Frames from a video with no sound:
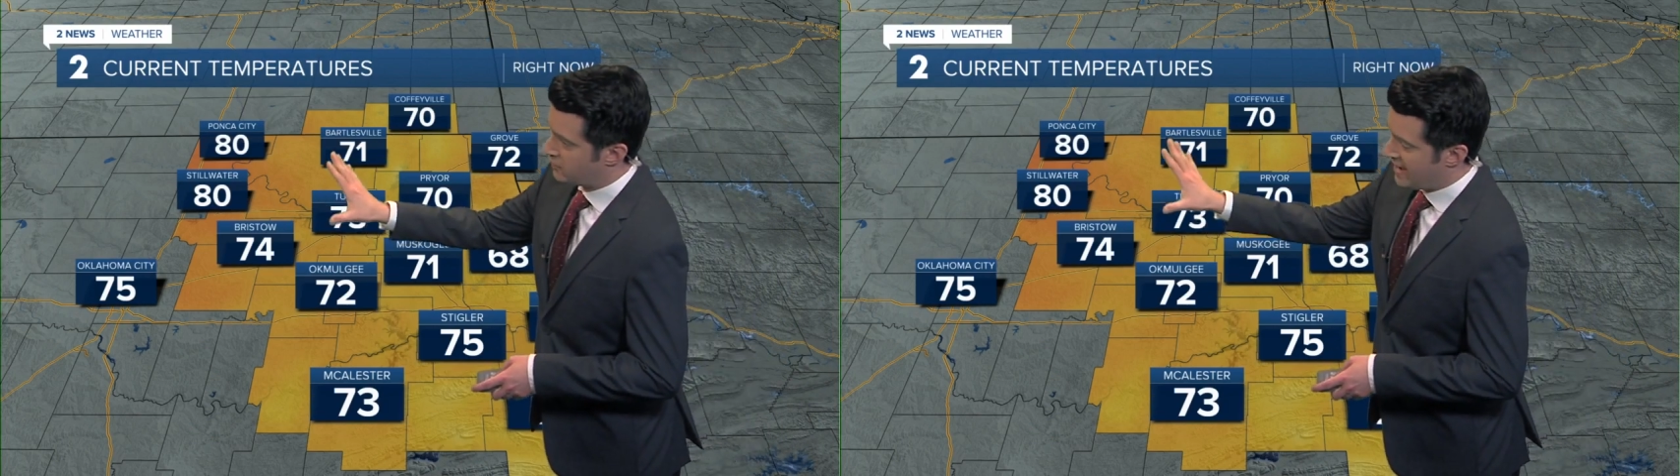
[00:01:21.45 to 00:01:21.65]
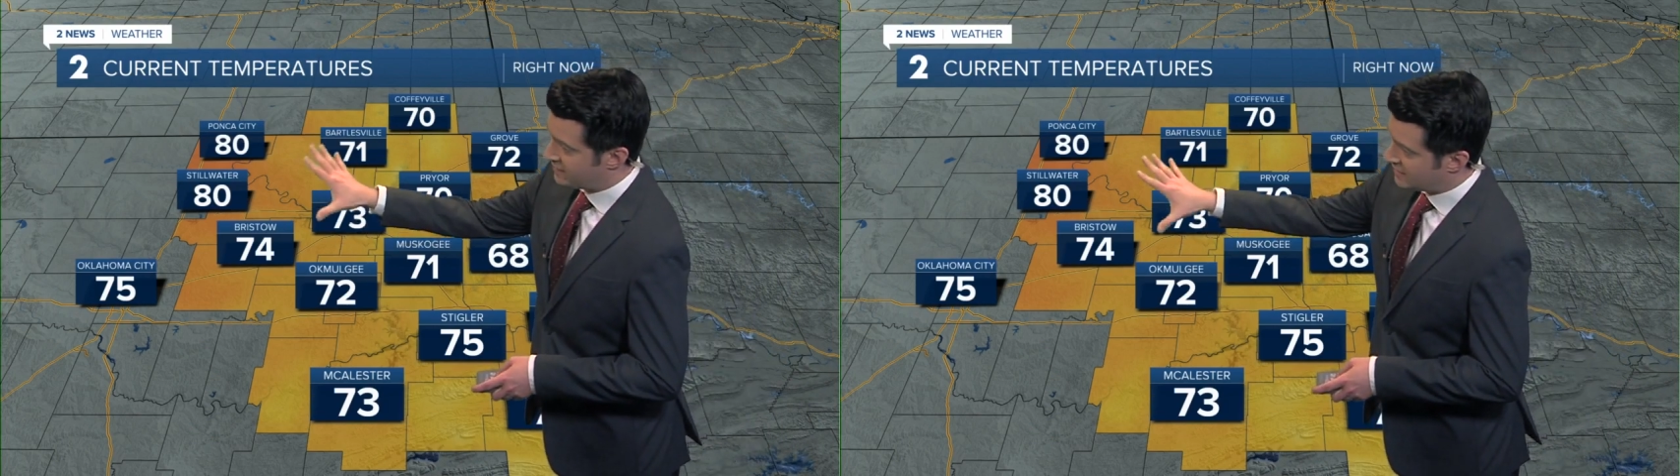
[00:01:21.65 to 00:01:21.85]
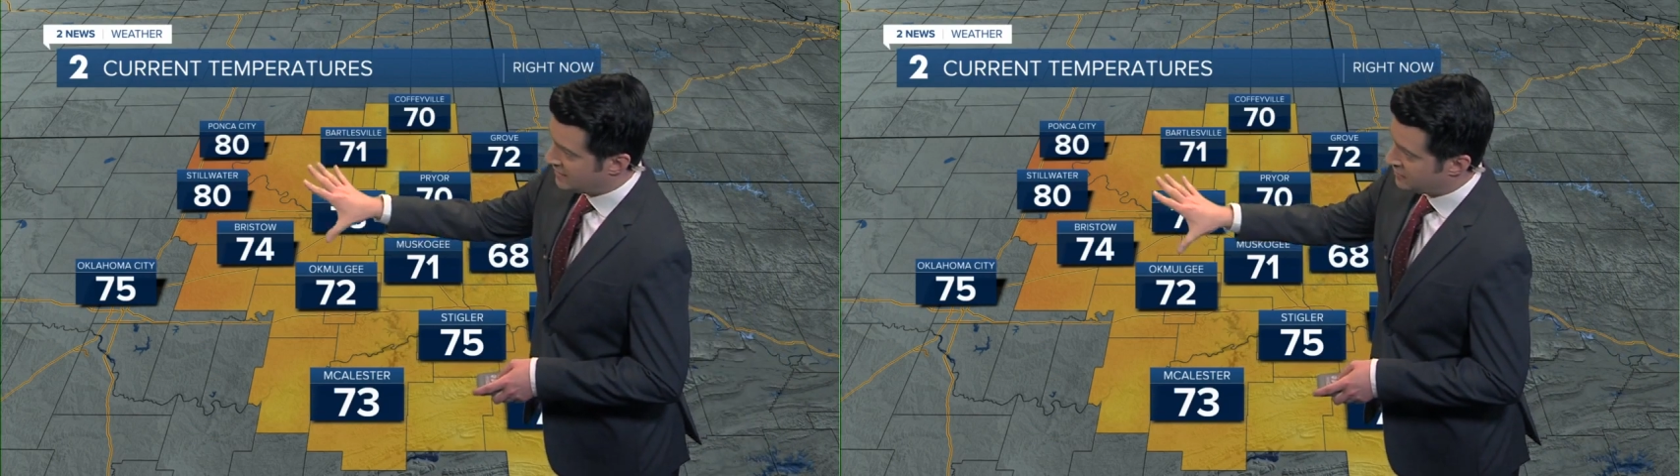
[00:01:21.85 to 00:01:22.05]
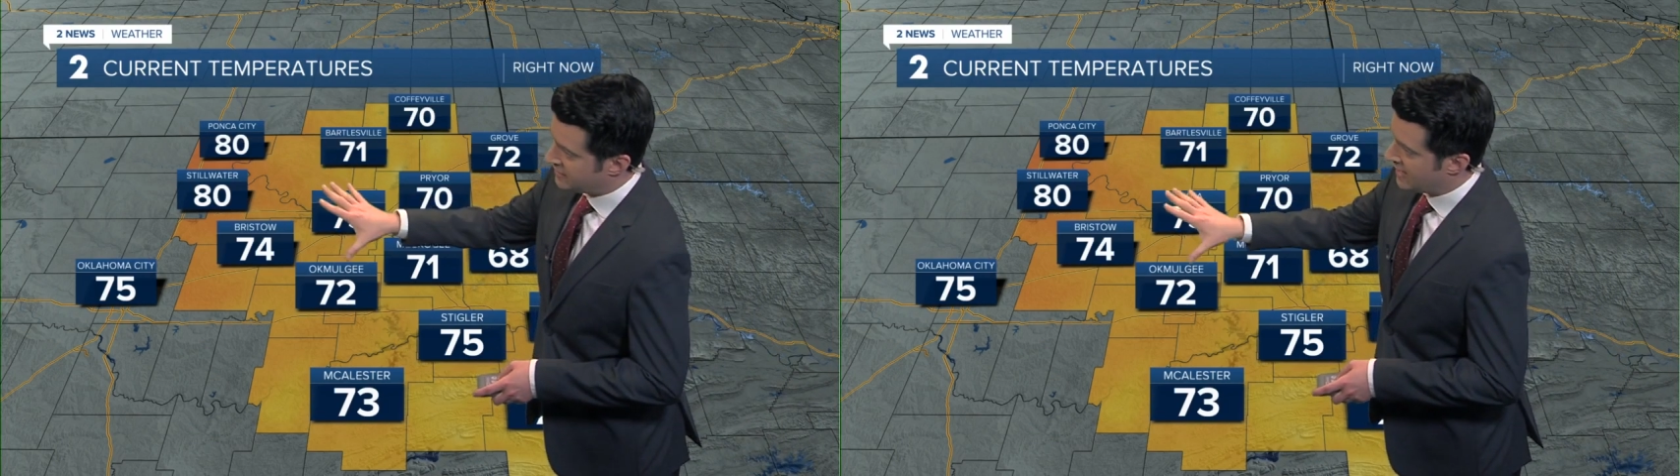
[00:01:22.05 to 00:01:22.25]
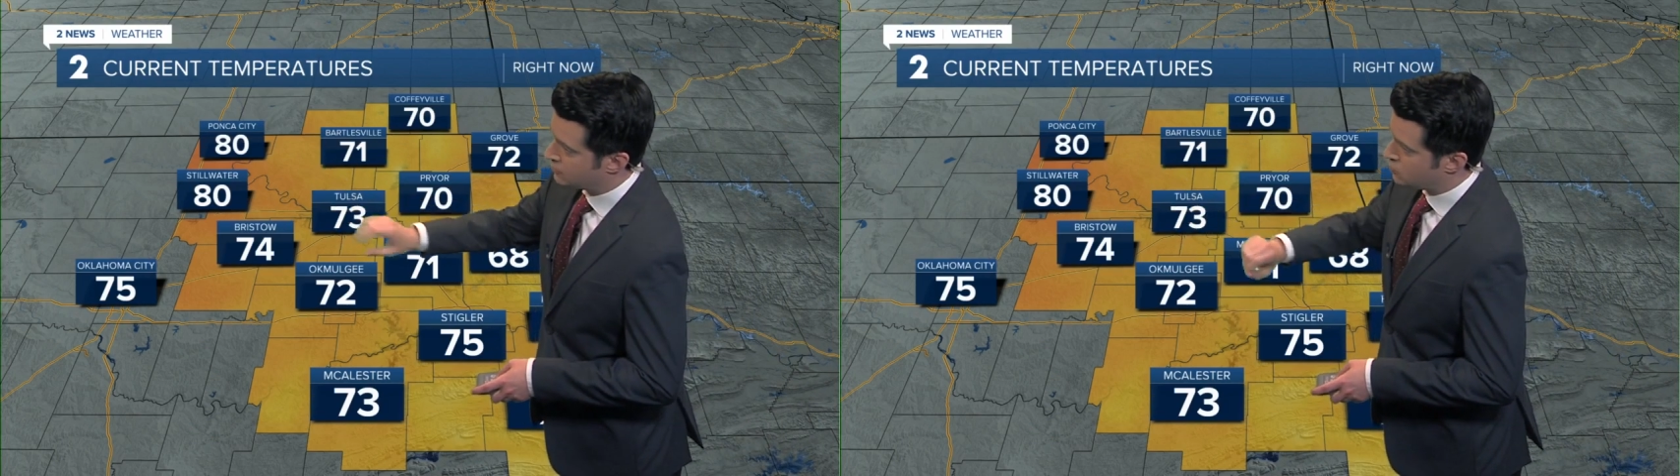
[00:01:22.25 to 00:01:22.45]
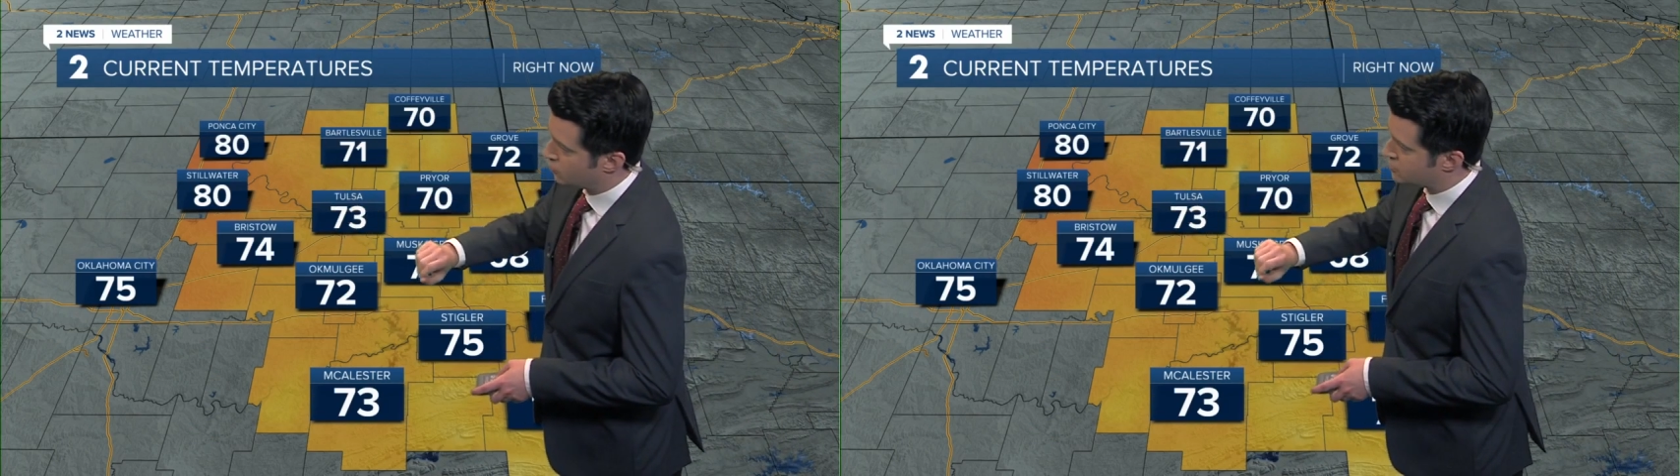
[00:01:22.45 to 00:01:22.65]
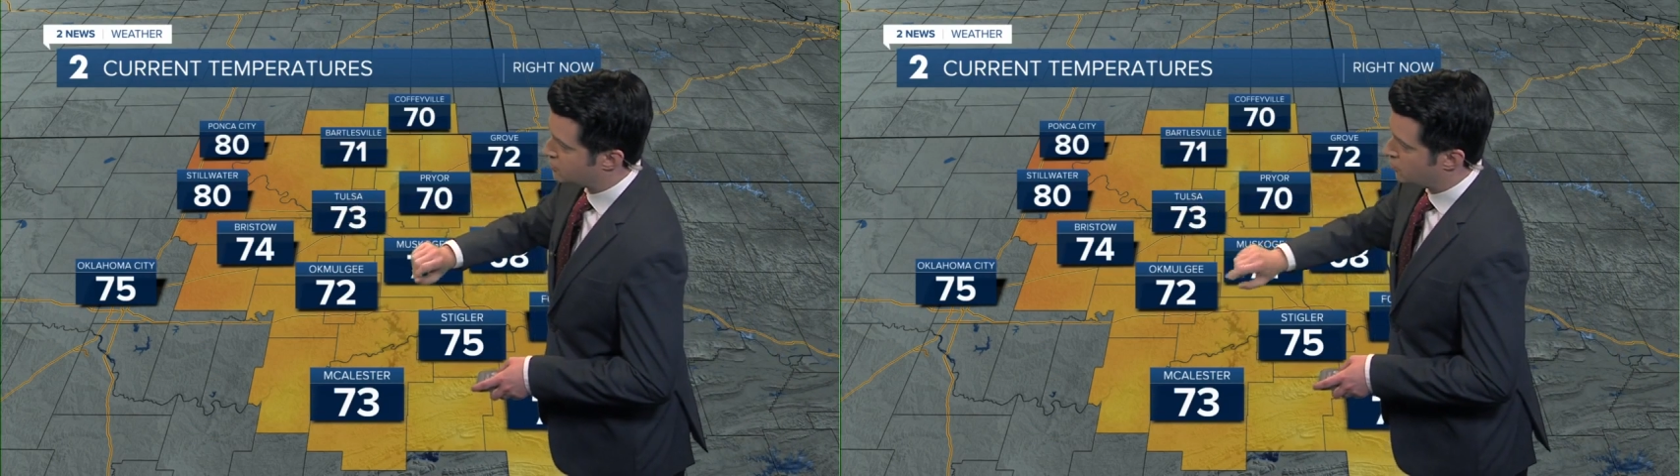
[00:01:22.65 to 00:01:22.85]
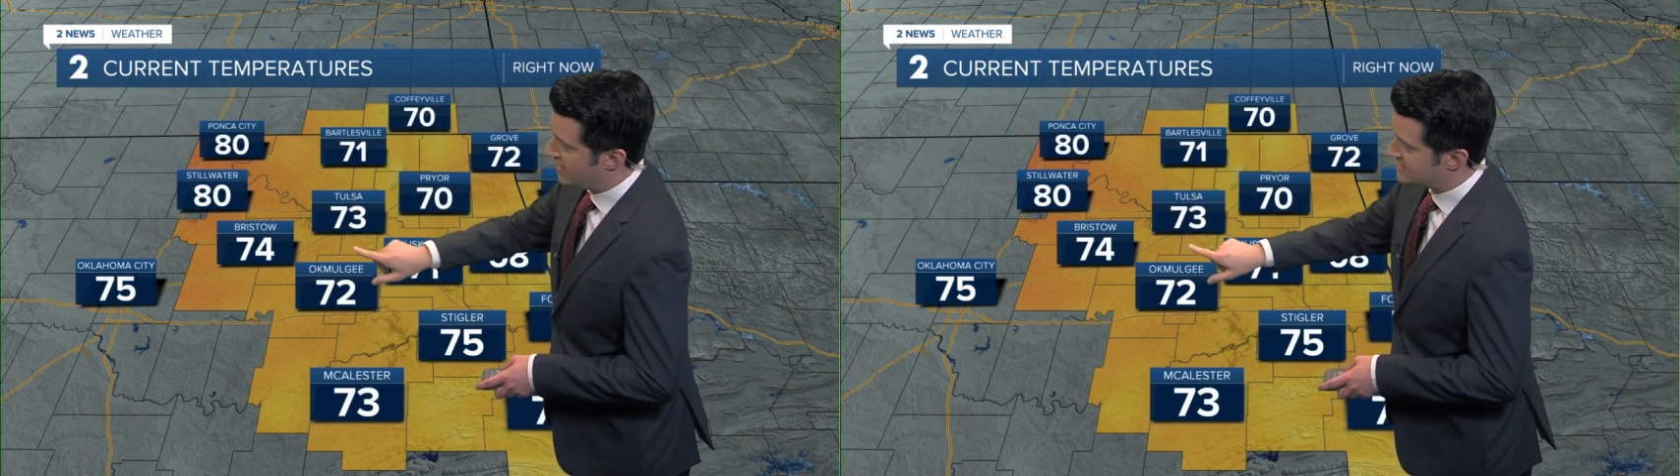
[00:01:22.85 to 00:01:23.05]
We have clearing out towards
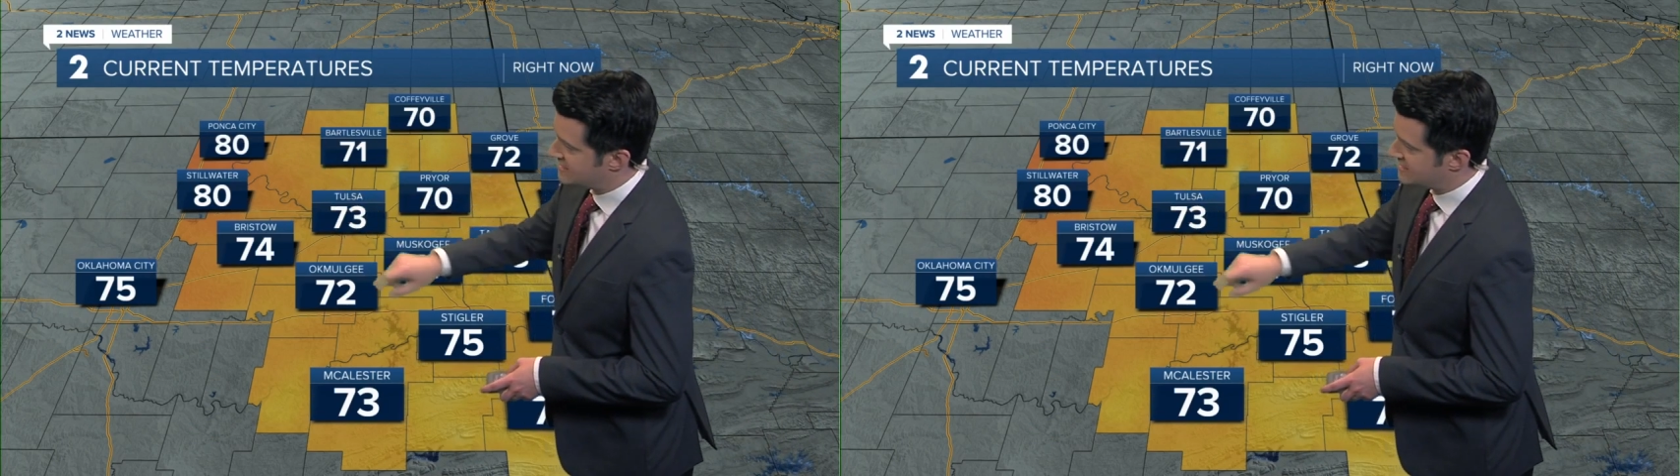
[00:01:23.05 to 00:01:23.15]
the west,